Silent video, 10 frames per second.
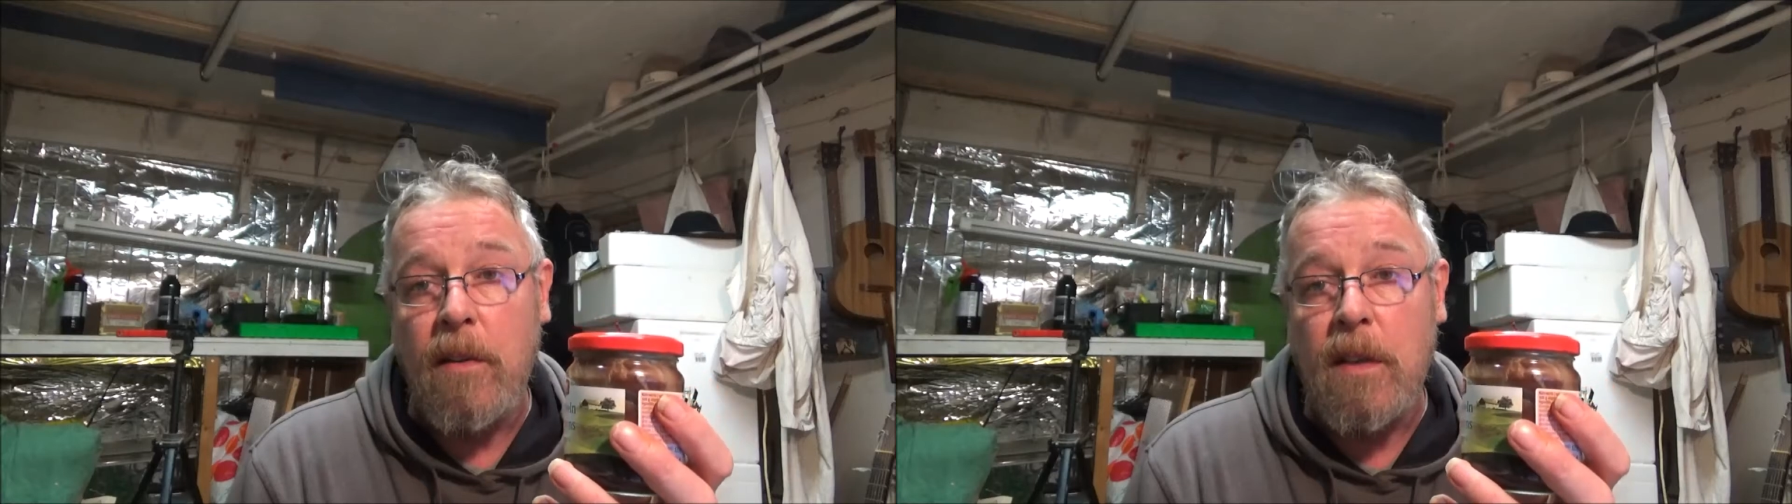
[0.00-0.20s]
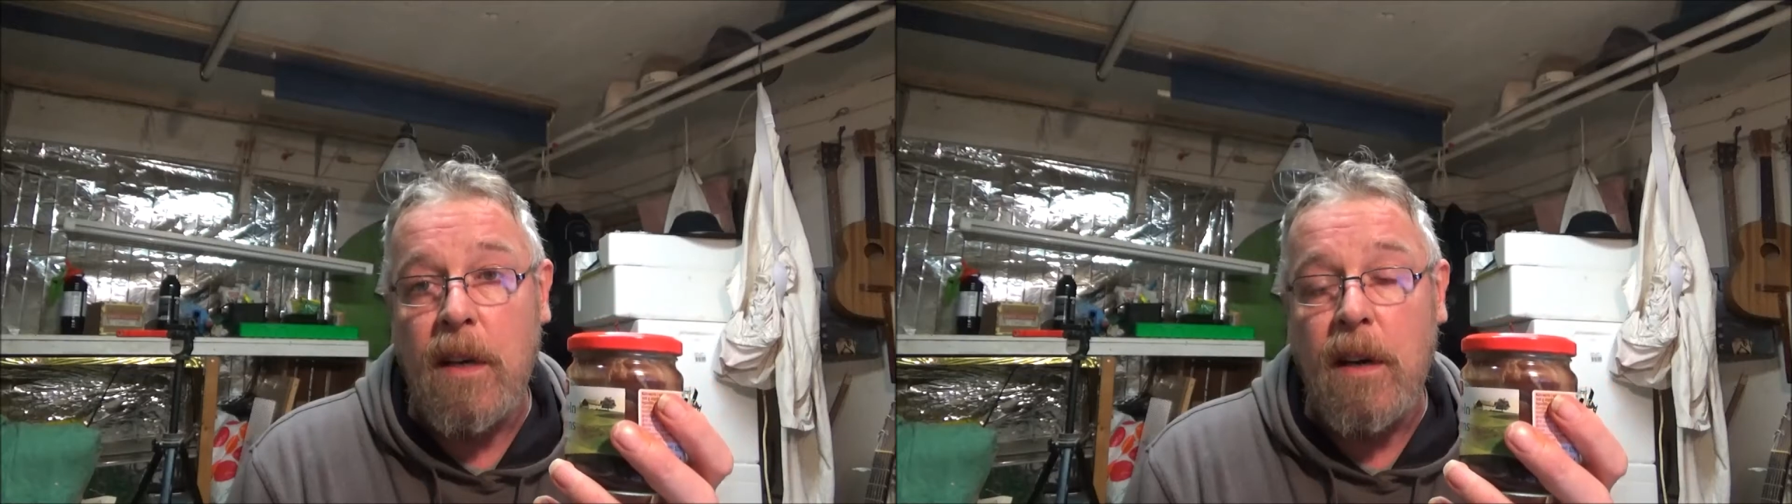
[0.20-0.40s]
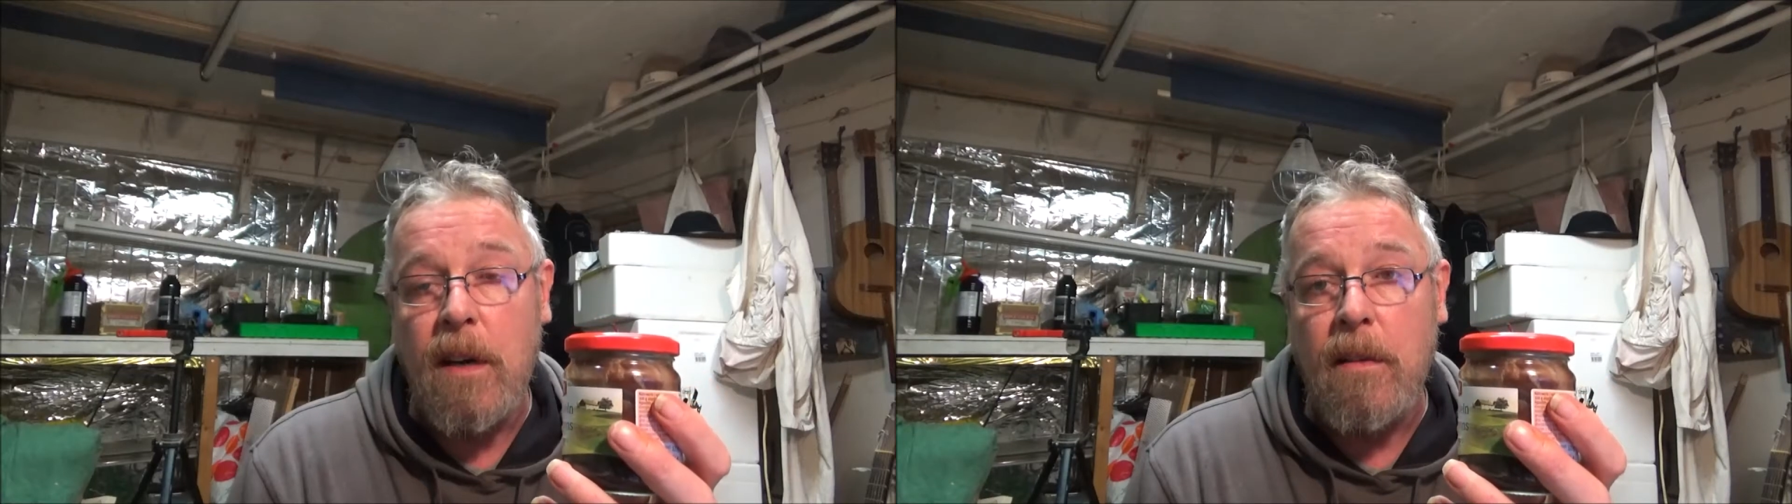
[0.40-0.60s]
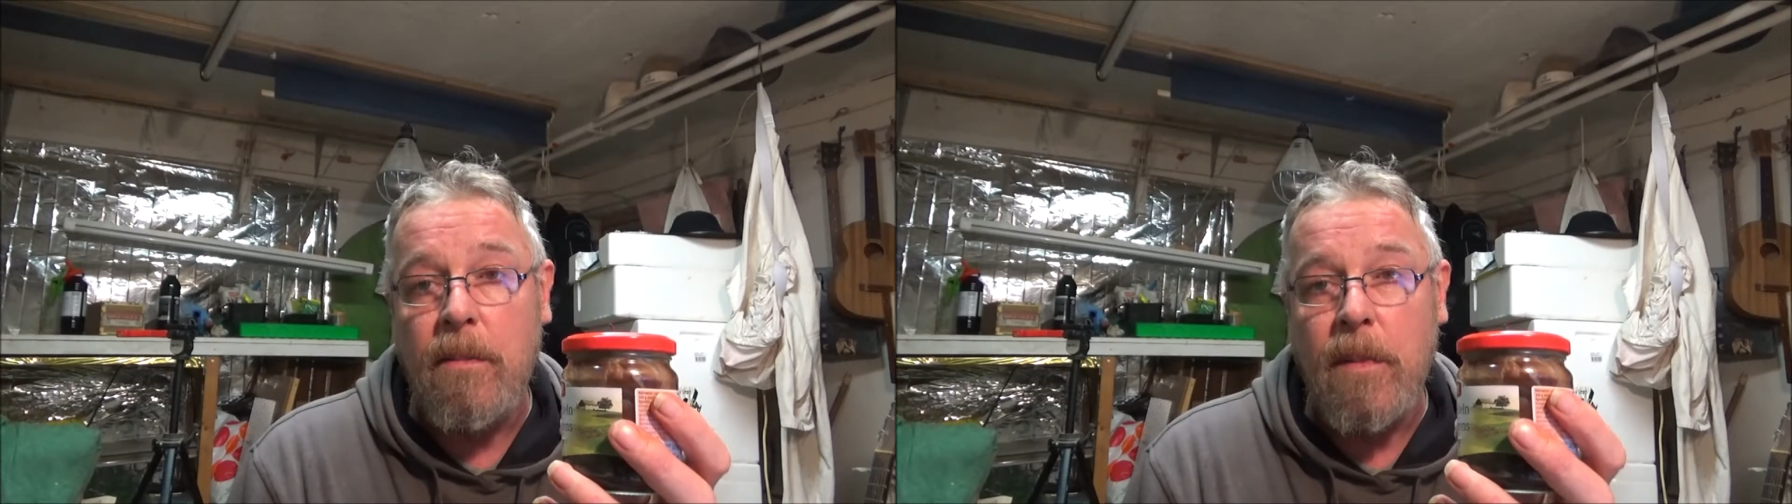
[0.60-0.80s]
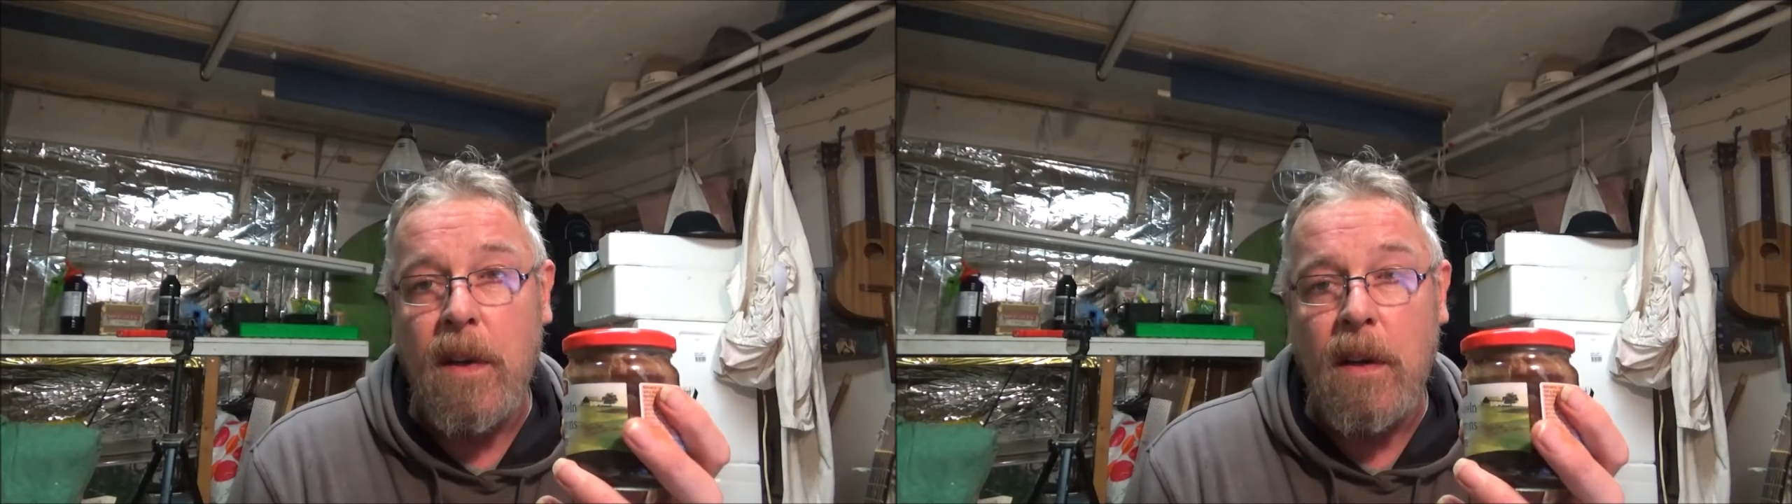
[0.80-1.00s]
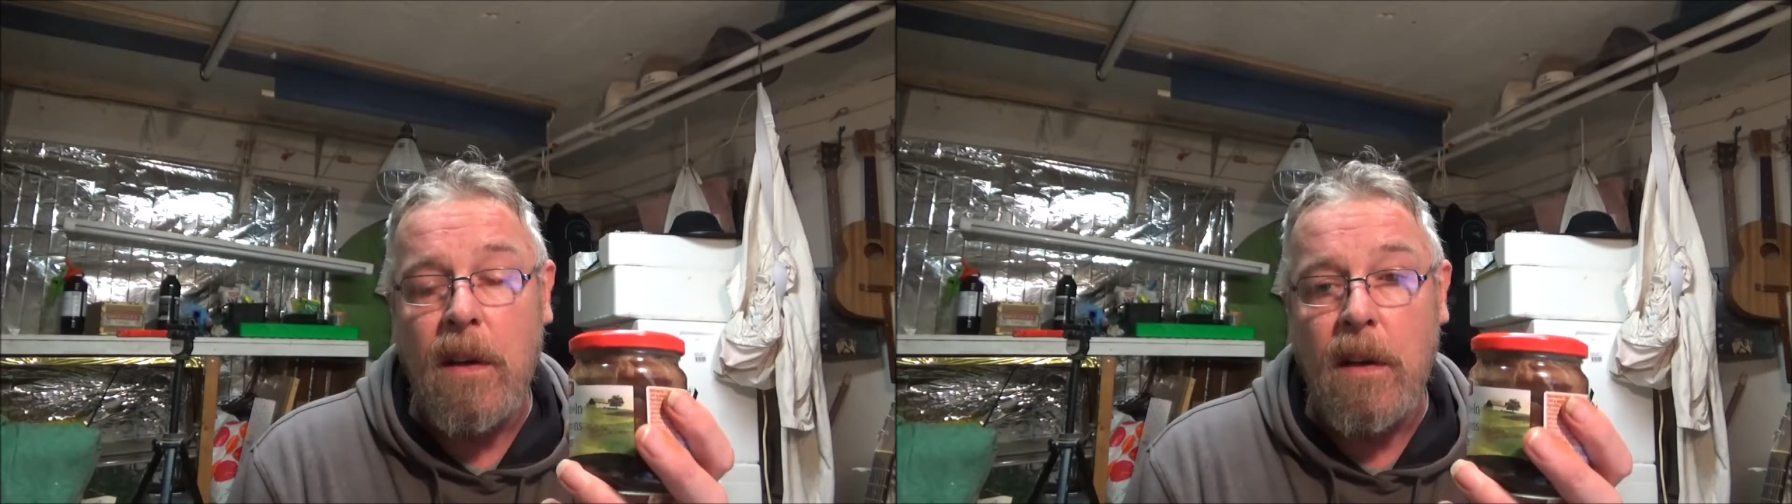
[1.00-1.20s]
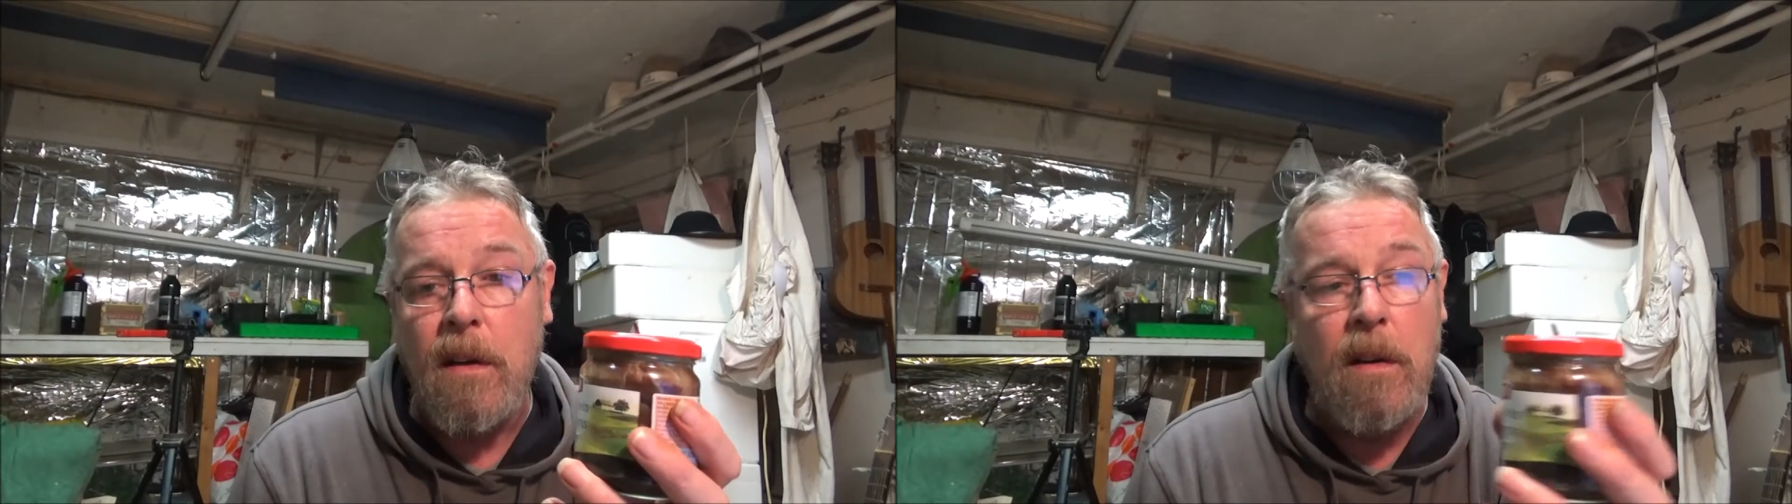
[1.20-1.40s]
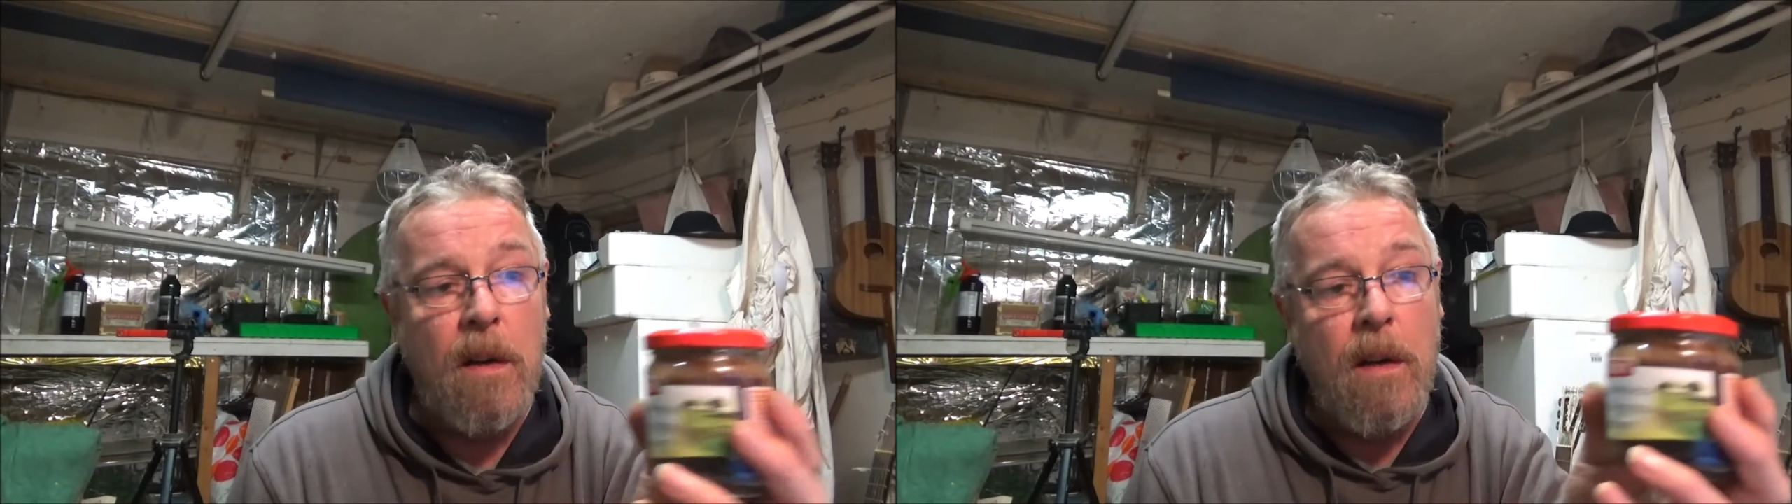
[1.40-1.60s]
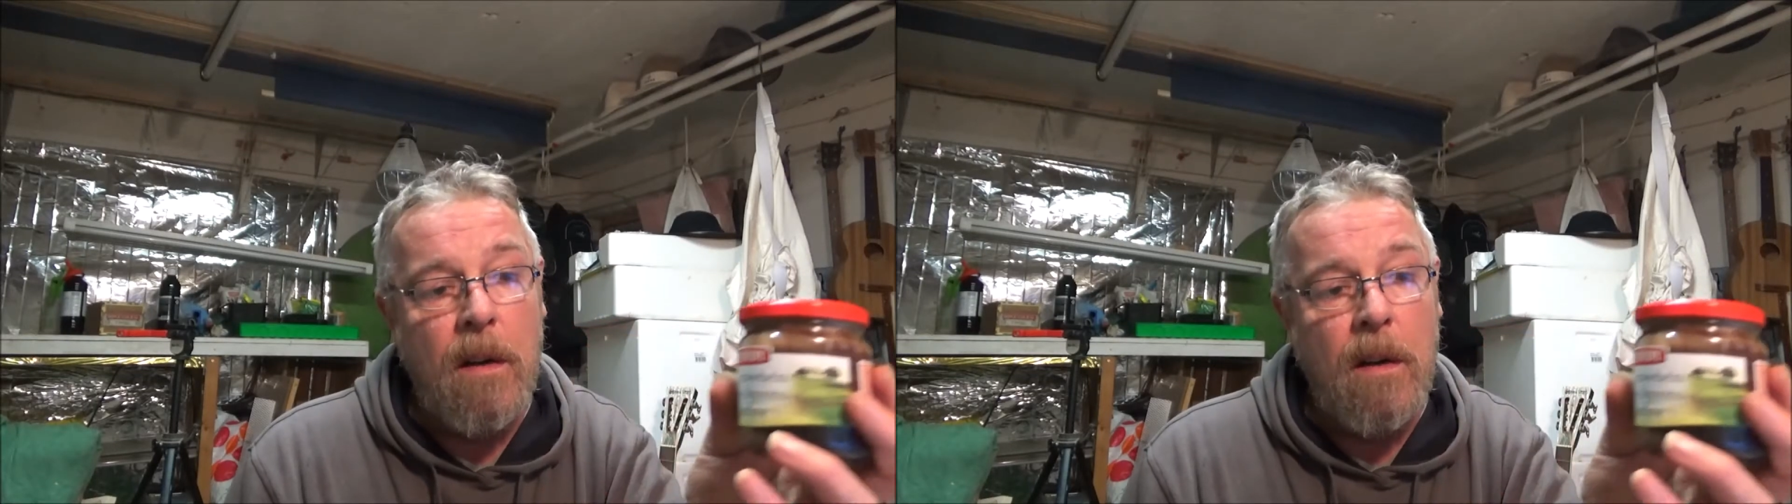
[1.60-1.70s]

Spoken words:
tonight and